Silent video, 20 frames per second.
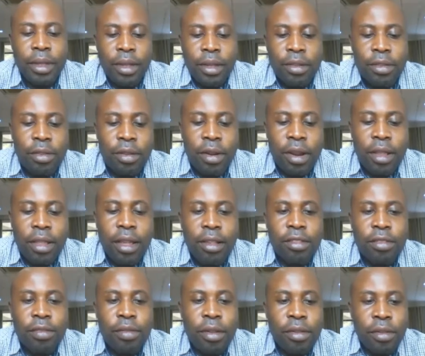So let us
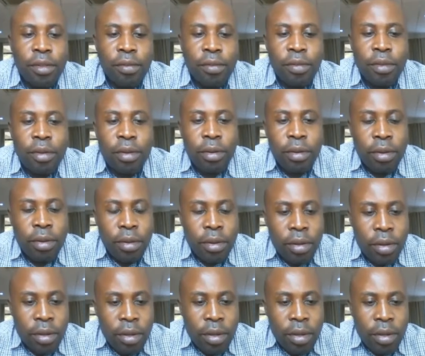first of all
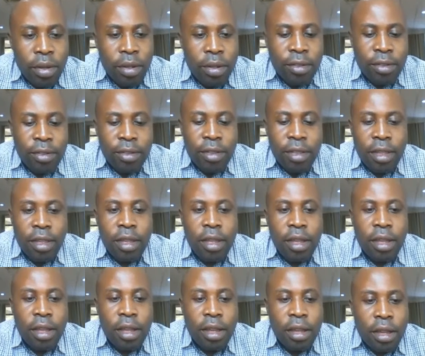see
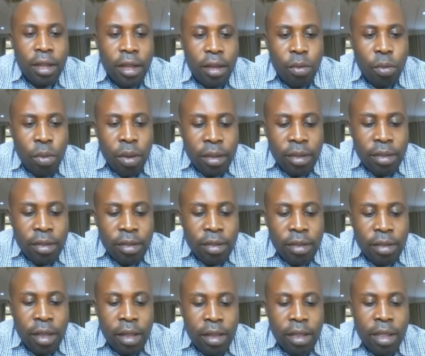what
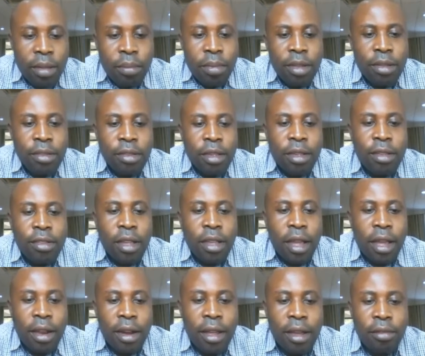databases
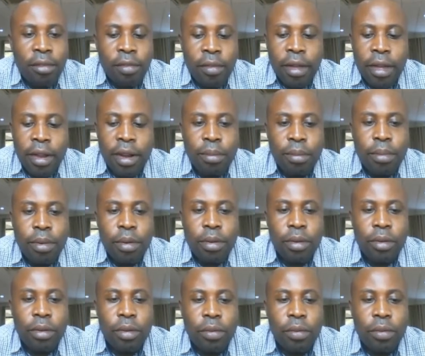are available.